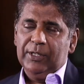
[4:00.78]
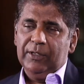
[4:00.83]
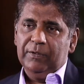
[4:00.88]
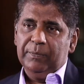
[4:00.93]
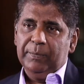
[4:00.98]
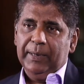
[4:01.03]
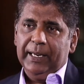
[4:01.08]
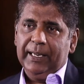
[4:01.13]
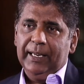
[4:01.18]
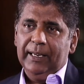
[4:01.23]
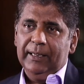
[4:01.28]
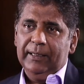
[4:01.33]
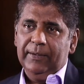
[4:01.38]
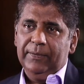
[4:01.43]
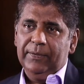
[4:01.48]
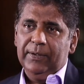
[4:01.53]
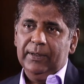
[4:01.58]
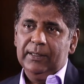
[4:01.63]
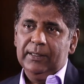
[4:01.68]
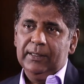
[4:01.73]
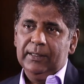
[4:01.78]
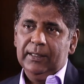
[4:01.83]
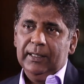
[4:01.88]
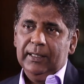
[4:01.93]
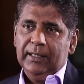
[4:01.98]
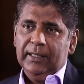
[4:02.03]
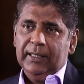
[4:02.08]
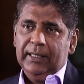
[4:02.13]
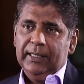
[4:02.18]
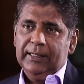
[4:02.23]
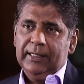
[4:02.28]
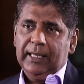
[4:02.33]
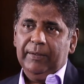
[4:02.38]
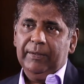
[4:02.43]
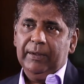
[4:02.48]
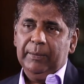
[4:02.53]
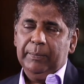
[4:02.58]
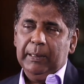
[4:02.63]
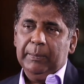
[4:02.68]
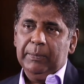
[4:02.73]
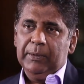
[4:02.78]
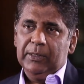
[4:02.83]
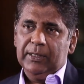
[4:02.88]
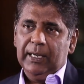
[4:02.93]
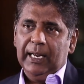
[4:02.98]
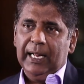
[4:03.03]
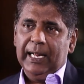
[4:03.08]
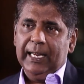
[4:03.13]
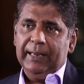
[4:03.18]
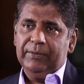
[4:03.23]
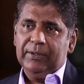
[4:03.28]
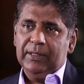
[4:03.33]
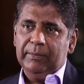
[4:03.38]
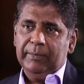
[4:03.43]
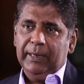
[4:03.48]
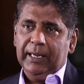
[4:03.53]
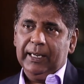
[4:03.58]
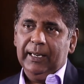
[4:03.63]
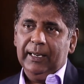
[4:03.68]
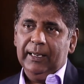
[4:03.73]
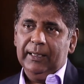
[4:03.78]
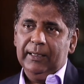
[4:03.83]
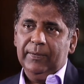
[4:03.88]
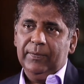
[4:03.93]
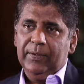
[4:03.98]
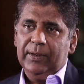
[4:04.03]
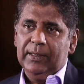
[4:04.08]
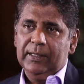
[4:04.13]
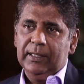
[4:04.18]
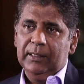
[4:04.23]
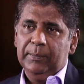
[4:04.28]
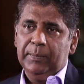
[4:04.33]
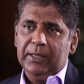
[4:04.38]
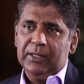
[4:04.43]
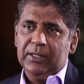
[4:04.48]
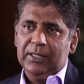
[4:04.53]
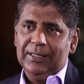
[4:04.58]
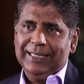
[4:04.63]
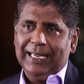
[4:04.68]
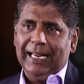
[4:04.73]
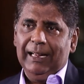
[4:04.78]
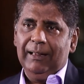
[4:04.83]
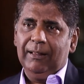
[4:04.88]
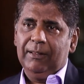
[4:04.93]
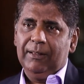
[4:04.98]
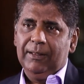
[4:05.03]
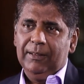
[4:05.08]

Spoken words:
of making a difference in saving people's lives and making a difference in the person's health.